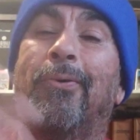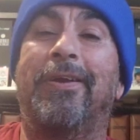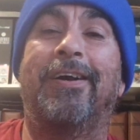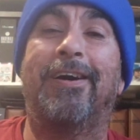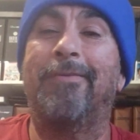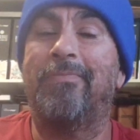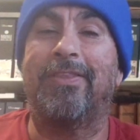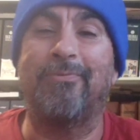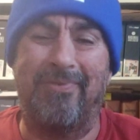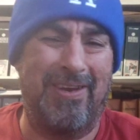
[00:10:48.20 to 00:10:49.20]
growing up,
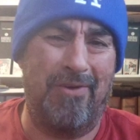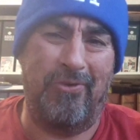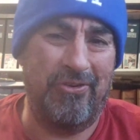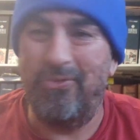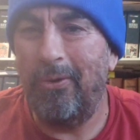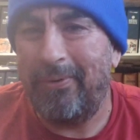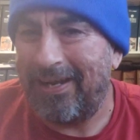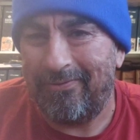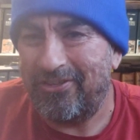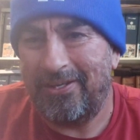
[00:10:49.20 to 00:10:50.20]
we never,
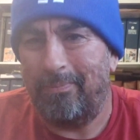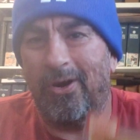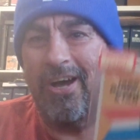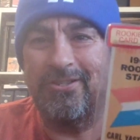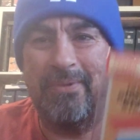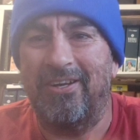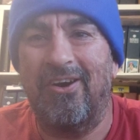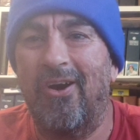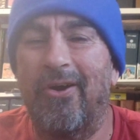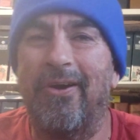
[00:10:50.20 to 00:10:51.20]
nobody ever said prospect
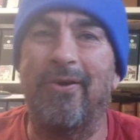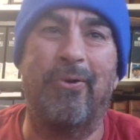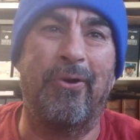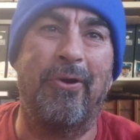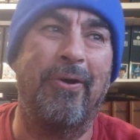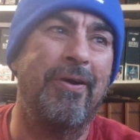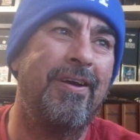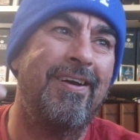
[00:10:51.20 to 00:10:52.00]
card or,